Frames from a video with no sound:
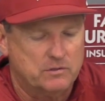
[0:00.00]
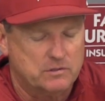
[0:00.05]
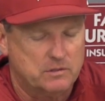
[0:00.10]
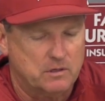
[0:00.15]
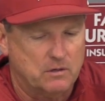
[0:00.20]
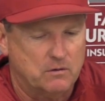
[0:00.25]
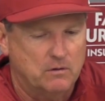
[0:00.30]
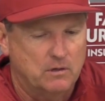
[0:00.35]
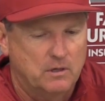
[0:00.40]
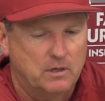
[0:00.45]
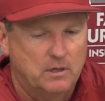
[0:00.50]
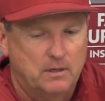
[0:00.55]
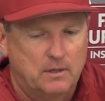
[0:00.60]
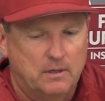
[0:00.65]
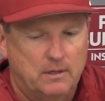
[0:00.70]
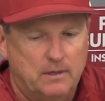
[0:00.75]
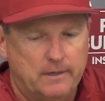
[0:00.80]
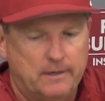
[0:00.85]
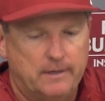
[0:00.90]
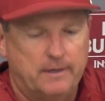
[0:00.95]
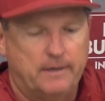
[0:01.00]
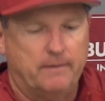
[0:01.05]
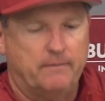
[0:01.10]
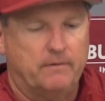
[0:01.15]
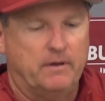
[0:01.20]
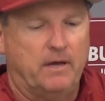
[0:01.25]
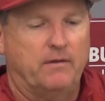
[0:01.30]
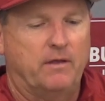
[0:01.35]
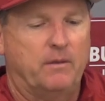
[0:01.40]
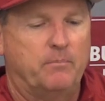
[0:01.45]
So, uh,
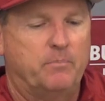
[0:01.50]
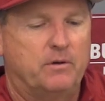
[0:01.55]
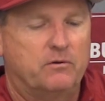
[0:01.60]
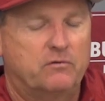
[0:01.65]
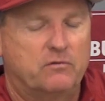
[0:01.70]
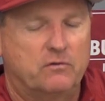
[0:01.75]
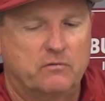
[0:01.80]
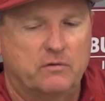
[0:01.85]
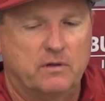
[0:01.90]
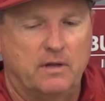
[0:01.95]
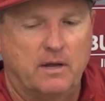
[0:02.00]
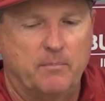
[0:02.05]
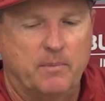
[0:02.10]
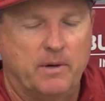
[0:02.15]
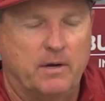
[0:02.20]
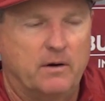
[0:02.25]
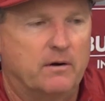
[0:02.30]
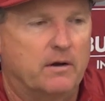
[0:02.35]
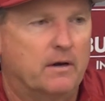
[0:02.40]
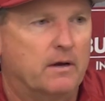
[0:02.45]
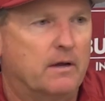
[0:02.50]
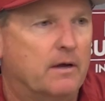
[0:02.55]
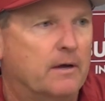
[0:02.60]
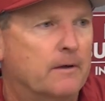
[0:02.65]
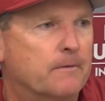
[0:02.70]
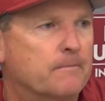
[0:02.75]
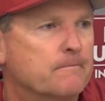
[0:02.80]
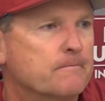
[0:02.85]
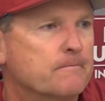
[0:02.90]
yeah, they pitched us a lot better today.